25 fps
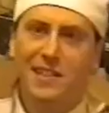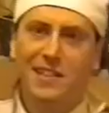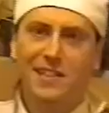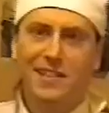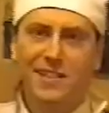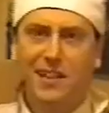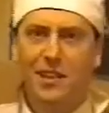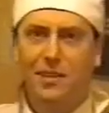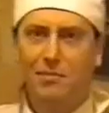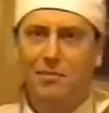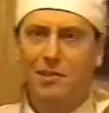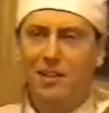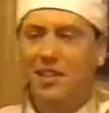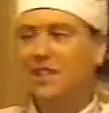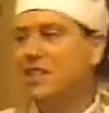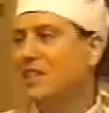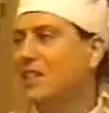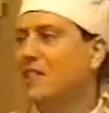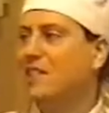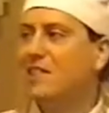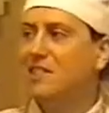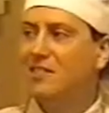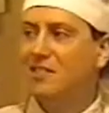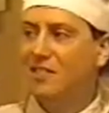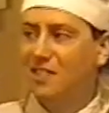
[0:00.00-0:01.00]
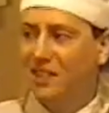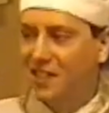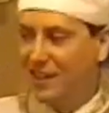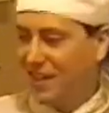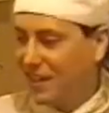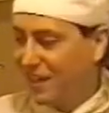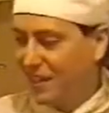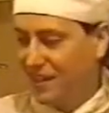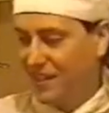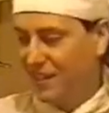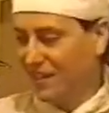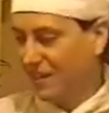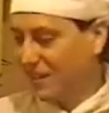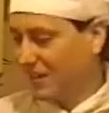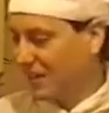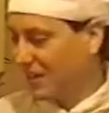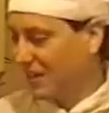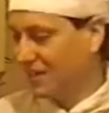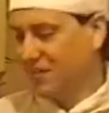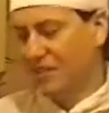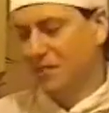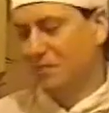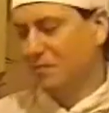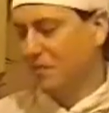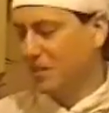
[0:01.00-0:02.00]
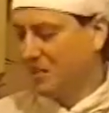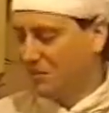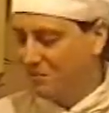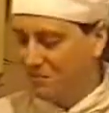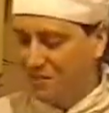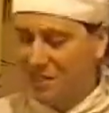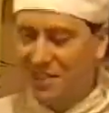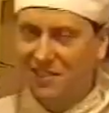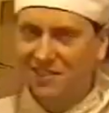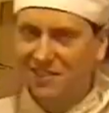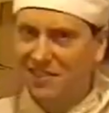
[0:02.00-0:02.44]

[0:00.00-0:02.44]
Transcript: Surely they can think of something special to do with it.